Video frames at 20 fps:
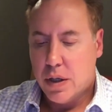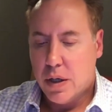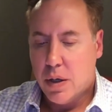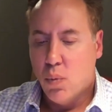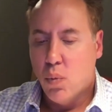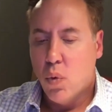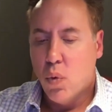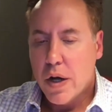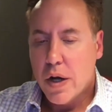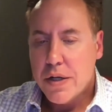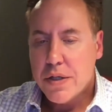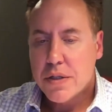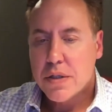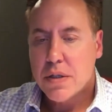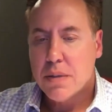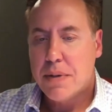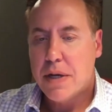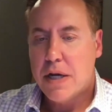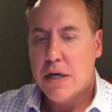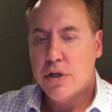Once
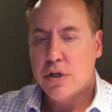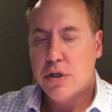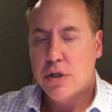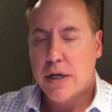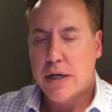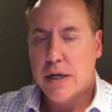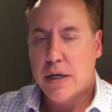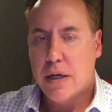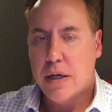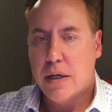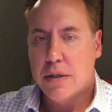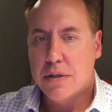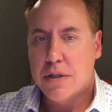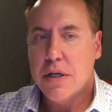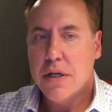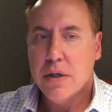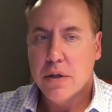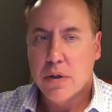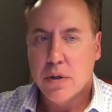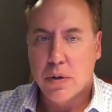a patient has
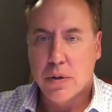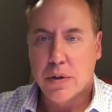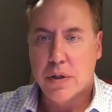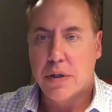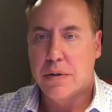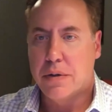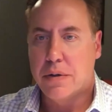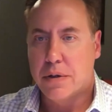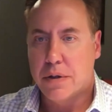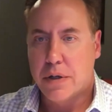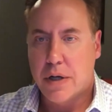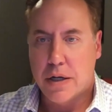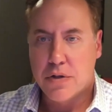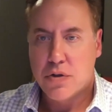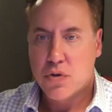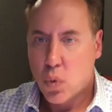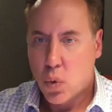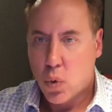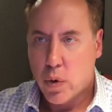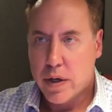healed and they're not
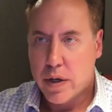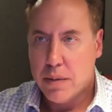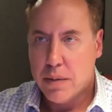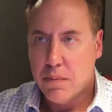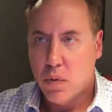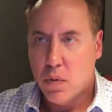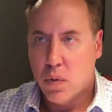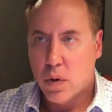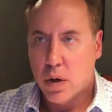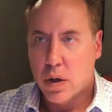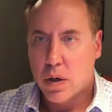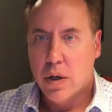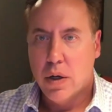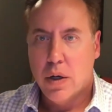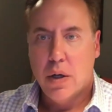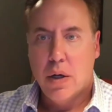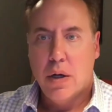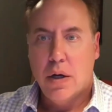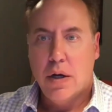sore anymore,